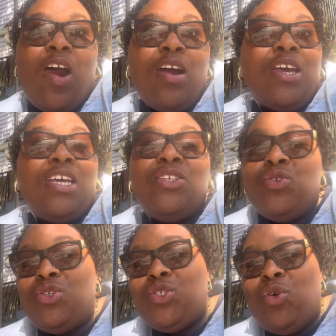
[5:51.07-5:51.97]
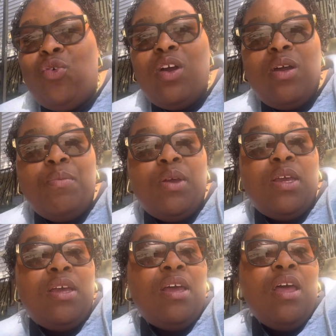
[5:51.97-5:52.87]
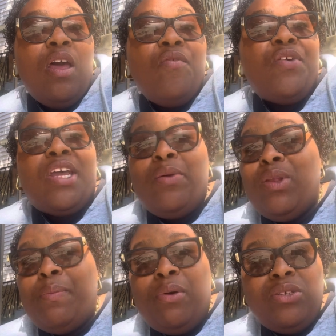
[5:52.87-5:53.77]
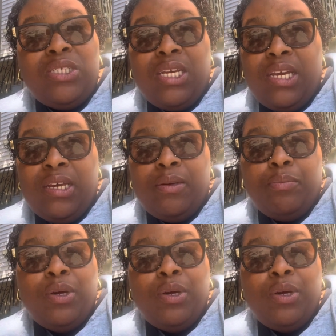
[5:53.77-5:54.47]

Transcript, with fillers: I'll get into the store and me forgetting what I'm supposed to get.